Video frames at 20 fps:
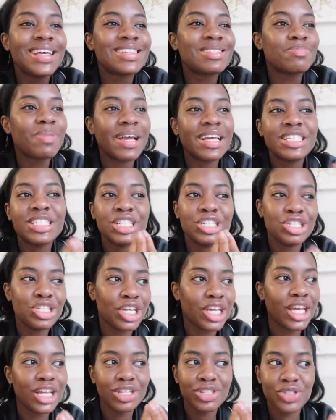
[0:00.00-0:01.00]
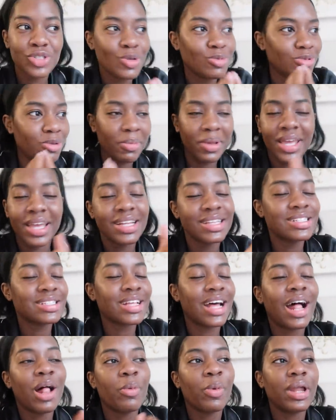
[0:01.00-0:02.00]
Spicy chicken soup, Jamaican
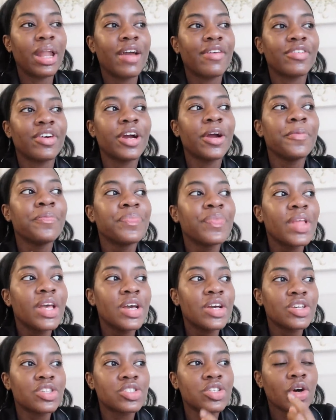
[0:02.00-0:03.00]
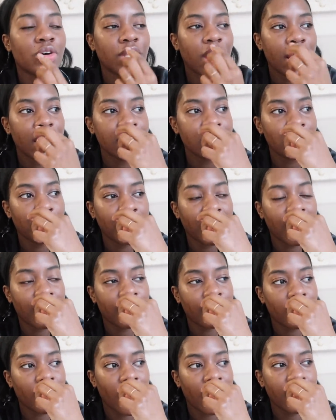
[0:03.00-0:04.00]
style, whatever. So that is the
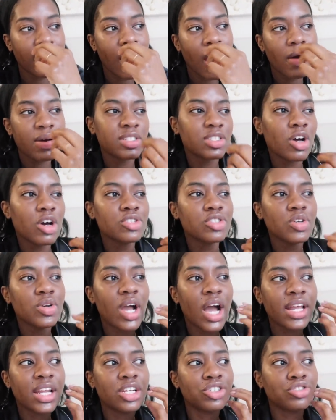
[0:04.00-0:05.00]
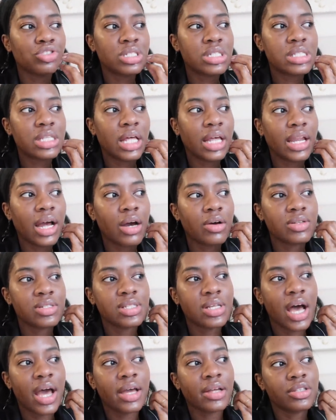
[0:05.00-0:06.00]
plan for right now. It's also kind of drizzling
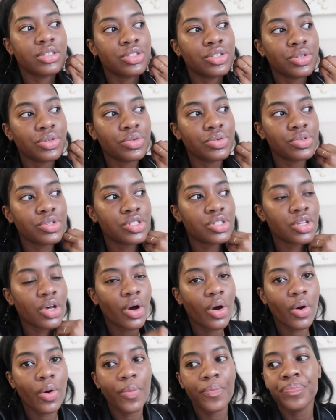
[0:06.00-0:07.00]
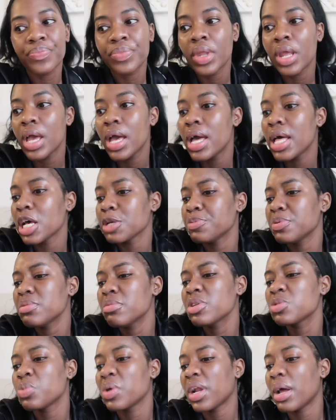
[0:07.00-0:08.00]
outside too, so that's pretty
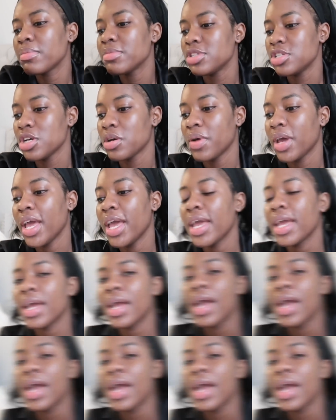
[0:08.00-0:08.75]
much what I'm doing.